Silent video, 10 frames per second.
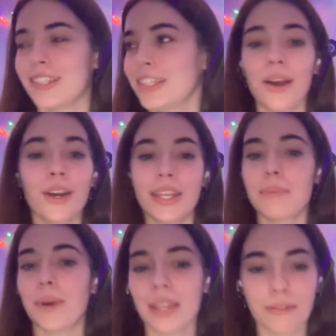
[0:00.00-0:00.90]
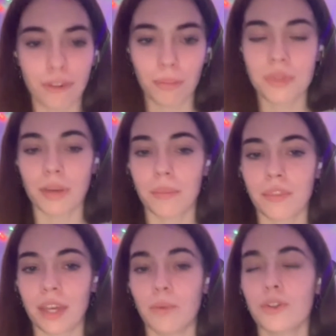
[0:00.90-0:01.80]
and earning money from
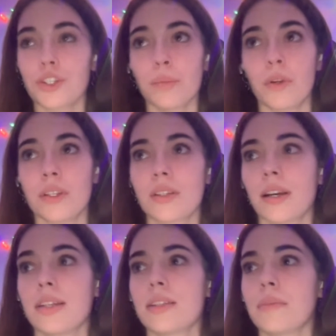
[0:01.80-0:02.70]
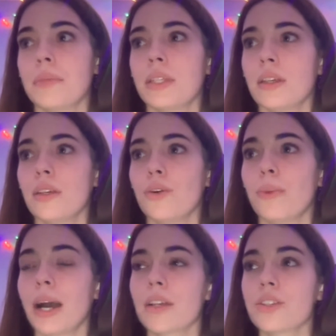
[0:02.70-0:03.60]
something once you monetize something that
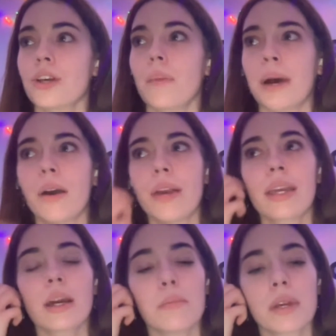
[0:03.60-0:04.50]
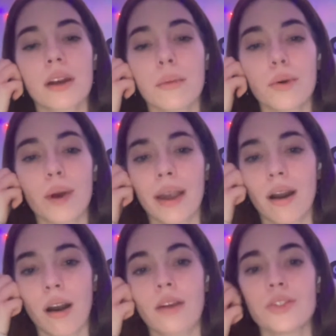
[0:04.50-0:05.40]
you're passionate about it can become
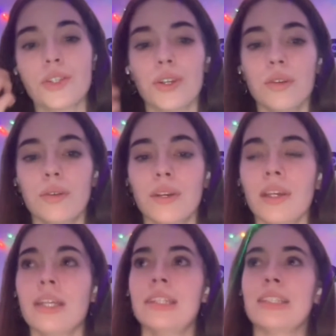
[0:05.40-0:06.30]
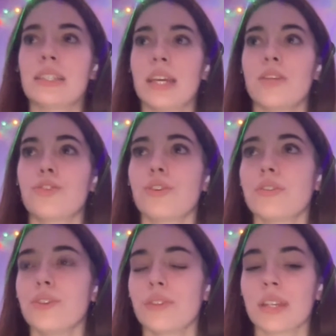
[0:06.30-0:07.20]
quite hard to stay
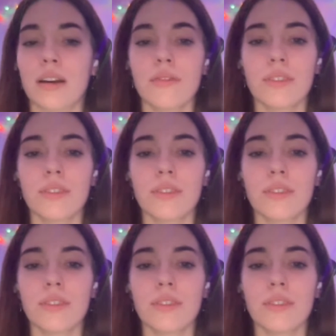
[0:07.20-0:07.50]
true to yourself.